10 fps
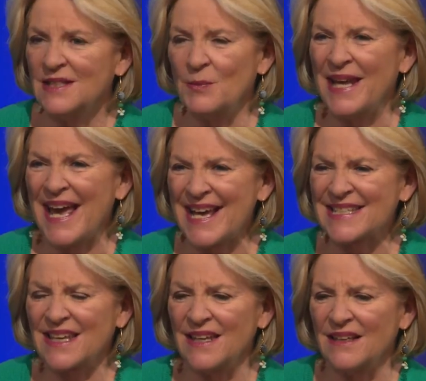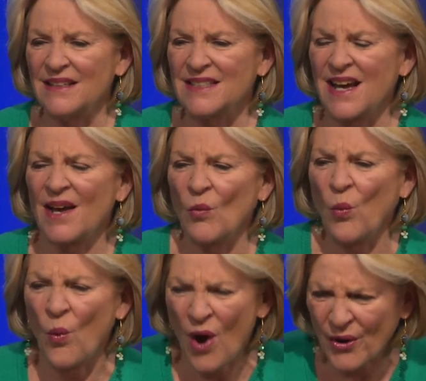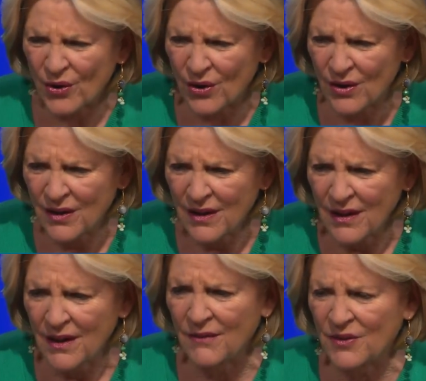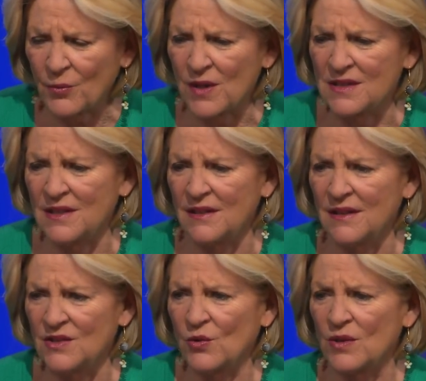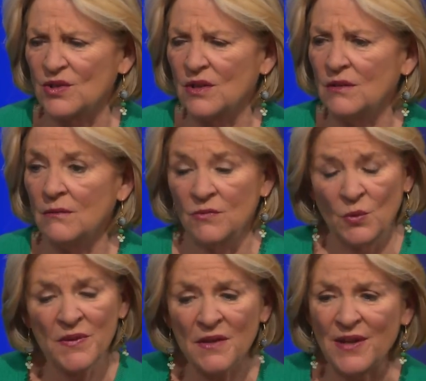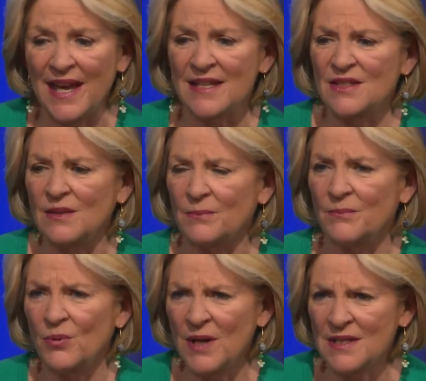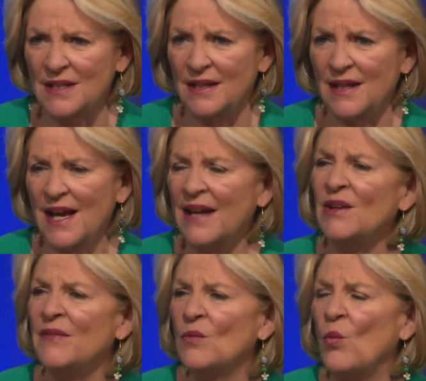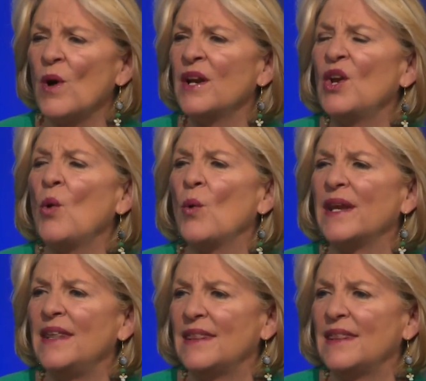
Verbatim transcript: to be asking Scott Walker if the president is a Christian. It's one thing if you ask the president. I don't even want to know what he